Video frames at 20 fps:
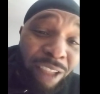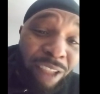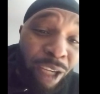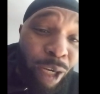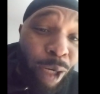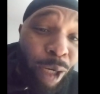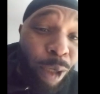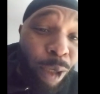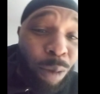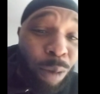
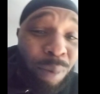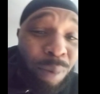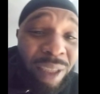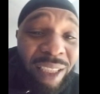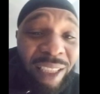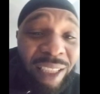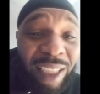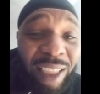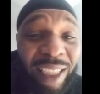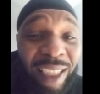the
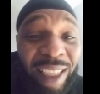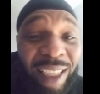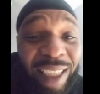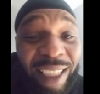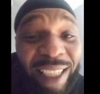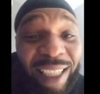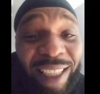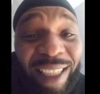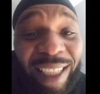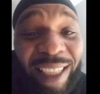Urban
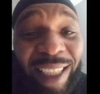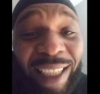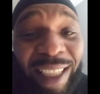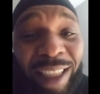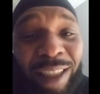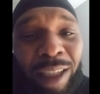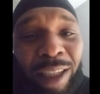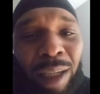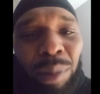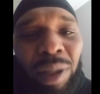League and the
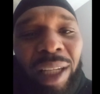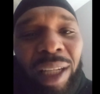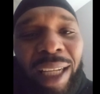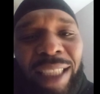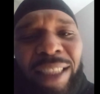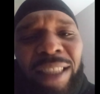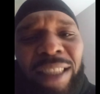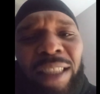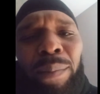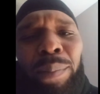N double
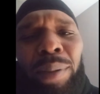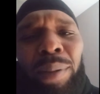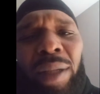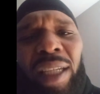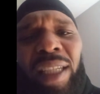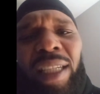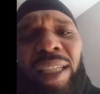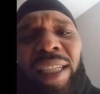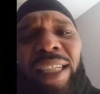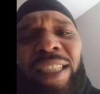A C
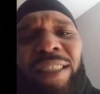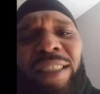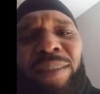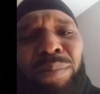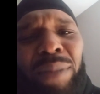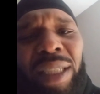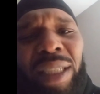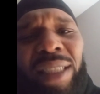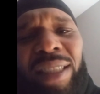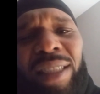P is
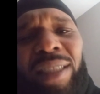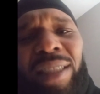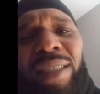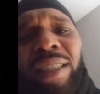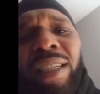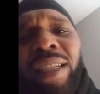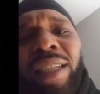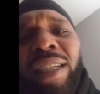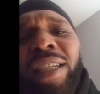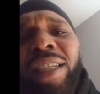missing
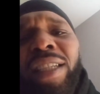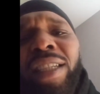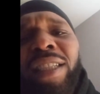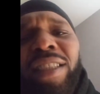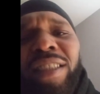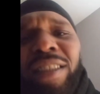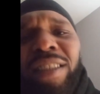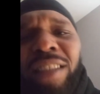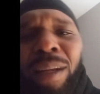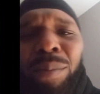
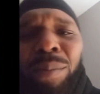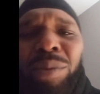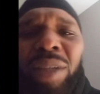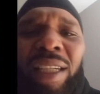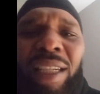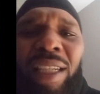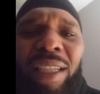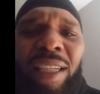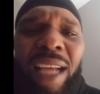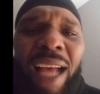
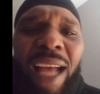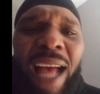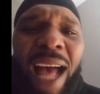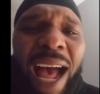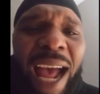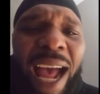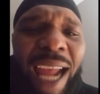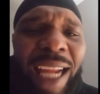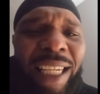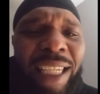something
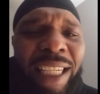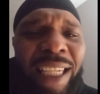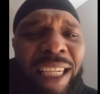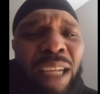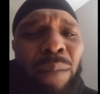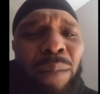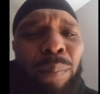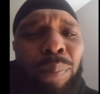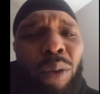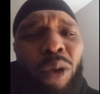highly
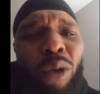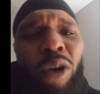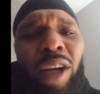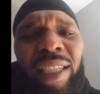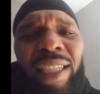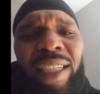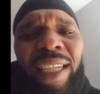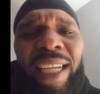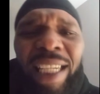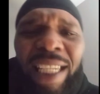
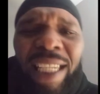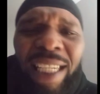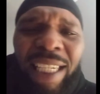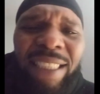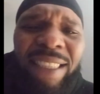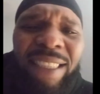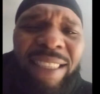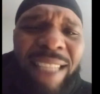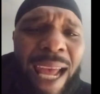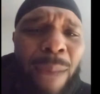important, and the
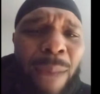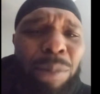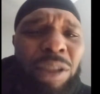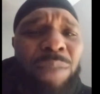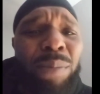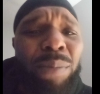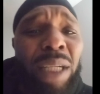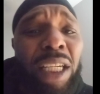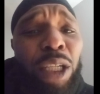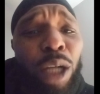
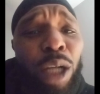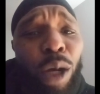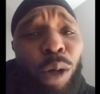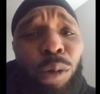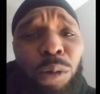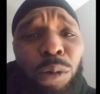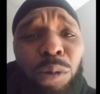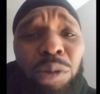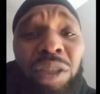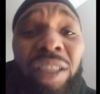establishment
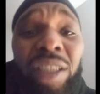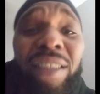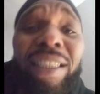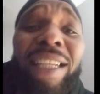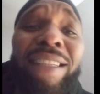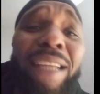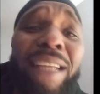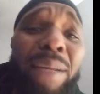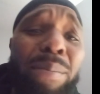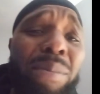knows
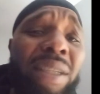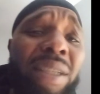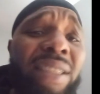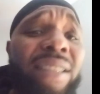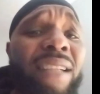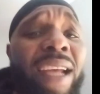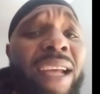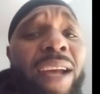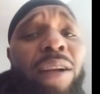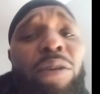that they're
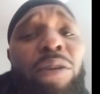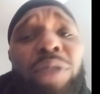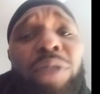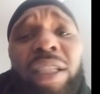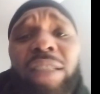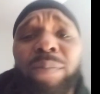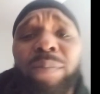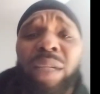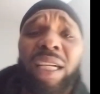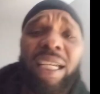missing out on
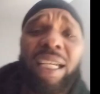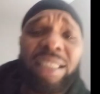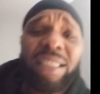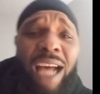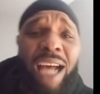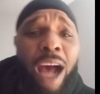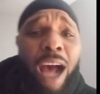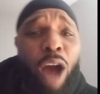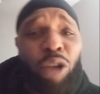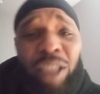this because
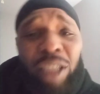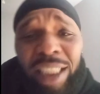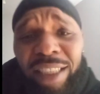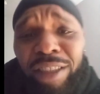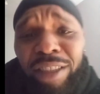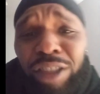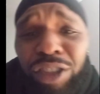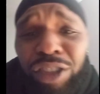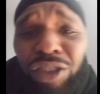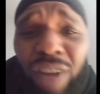of all of
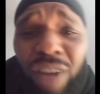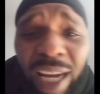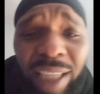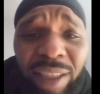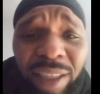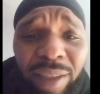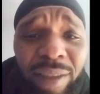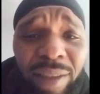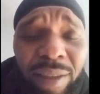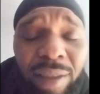these
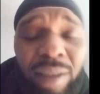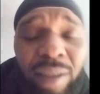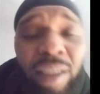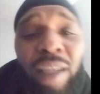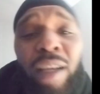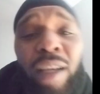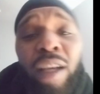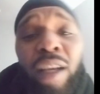distractions.